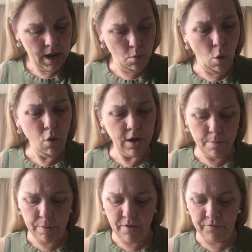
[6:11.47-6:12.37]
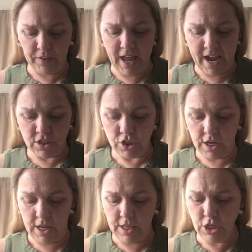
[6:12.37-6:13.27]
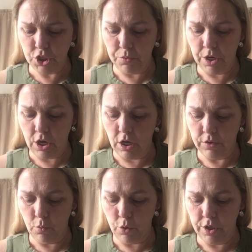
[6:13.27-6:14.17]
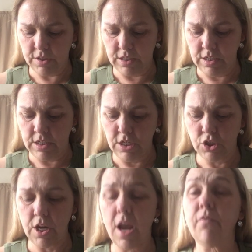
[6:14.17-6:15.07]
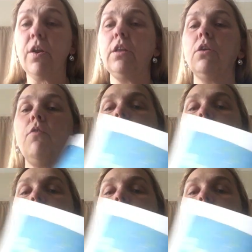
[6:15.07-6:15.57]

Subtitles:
And woke up in a flash, and then she recalled the words they teach to every little